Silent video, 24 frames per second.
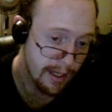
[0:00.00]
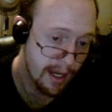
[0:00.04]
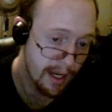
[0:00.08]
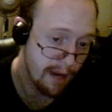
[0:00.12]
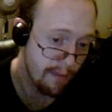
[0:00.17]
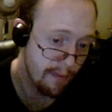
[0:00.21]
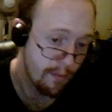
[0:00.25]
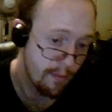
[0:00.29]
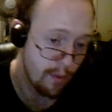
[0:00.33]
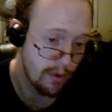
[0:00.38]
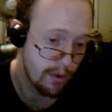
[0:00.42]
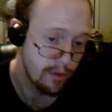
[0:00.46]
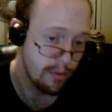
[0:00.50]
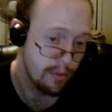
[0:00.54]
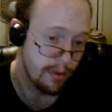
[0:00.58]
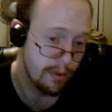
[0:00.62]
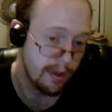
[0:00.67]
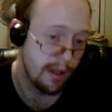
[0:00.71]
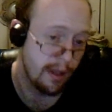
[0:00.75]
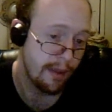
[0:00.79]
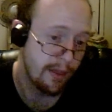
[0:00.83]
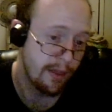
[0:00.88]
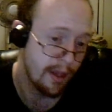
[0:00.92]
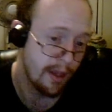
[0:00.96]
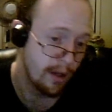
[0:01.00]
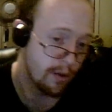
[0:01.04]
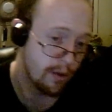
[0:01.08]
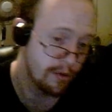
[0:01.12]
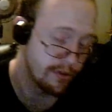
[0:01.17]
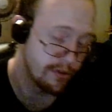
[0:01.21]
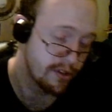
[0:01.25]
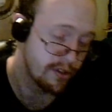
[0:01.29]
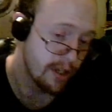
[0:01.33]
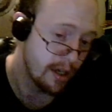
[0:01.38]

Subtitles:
I can't force what they think or